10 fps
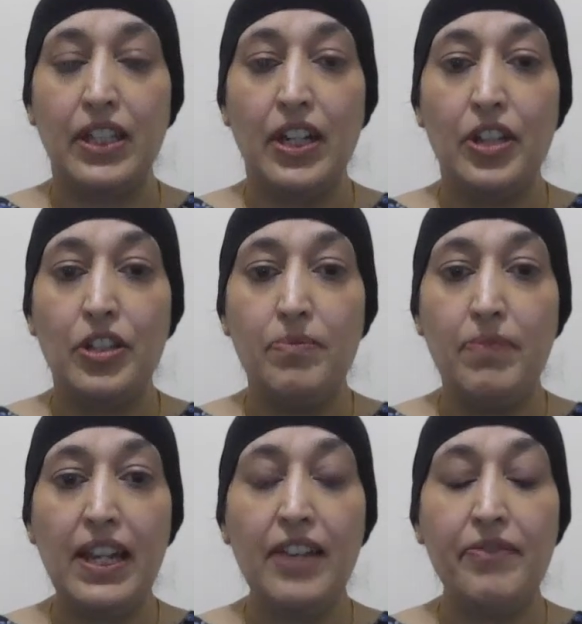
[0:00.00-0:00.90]
You may
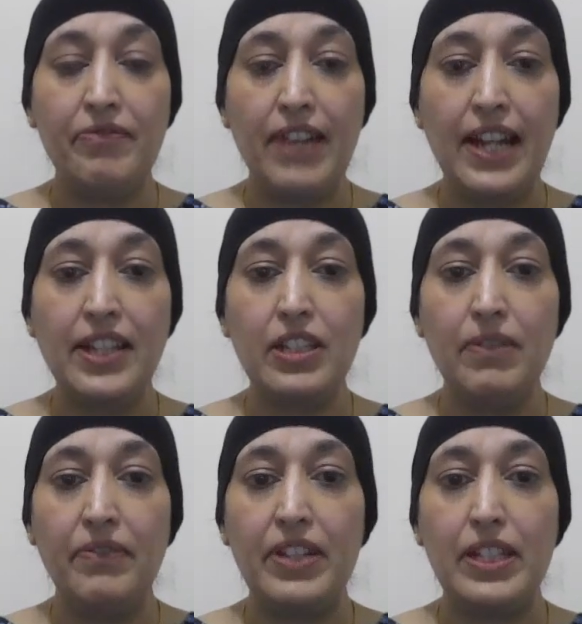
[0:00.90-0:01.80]
have read some of
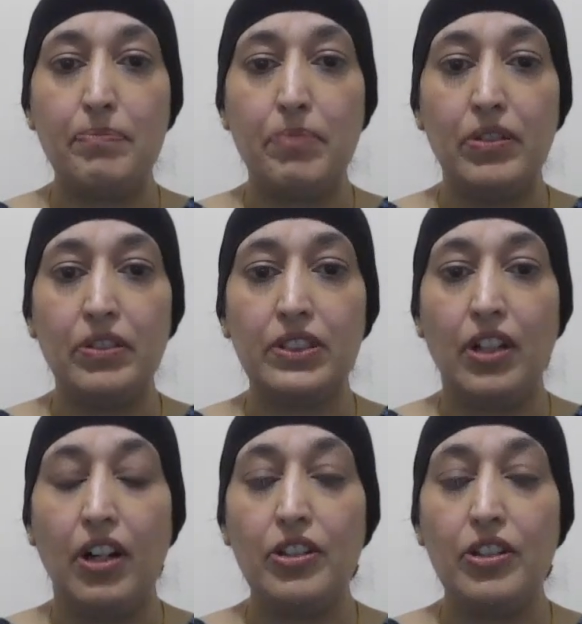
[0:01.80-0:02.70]
his books or
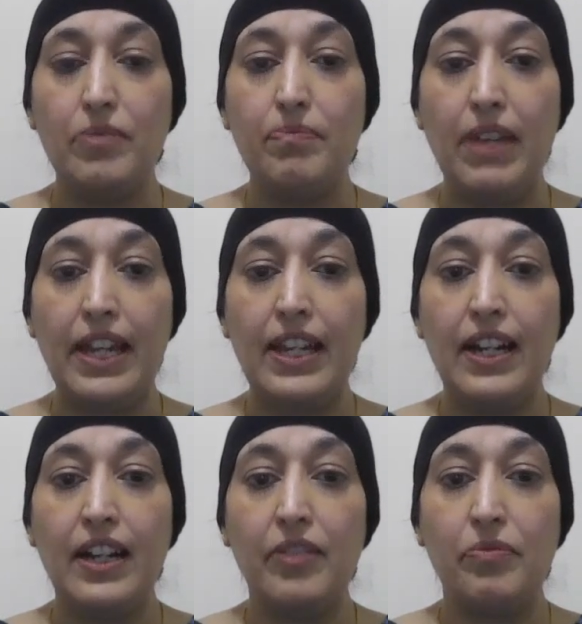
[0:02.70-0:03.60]
you may
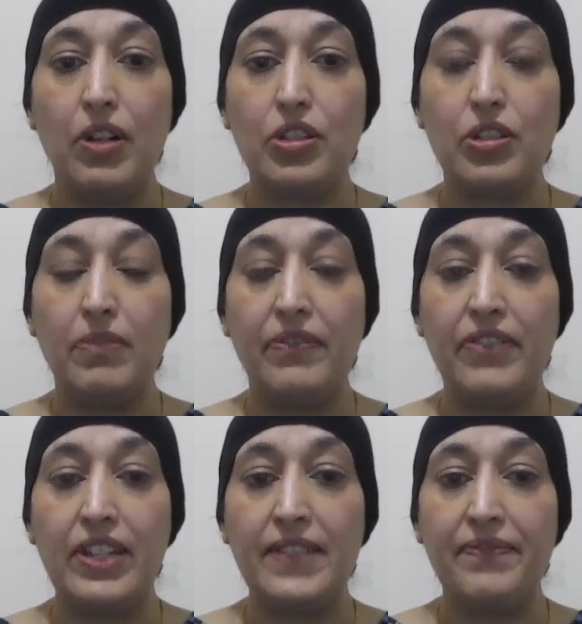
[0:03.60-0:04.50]
have watched some of his
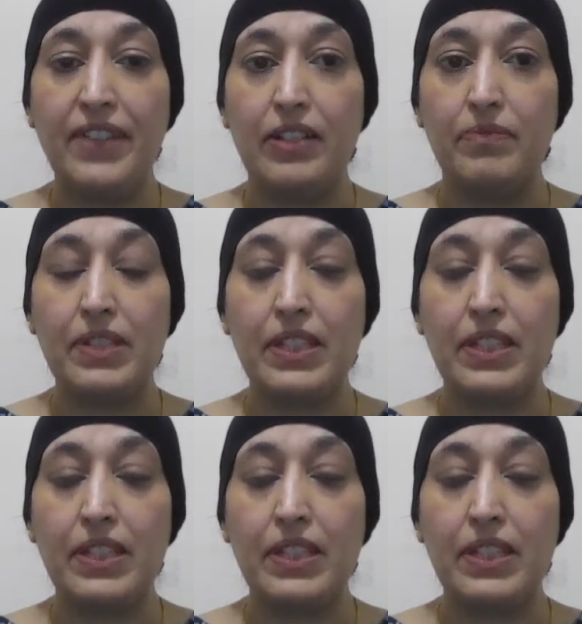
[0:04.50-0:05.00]
films.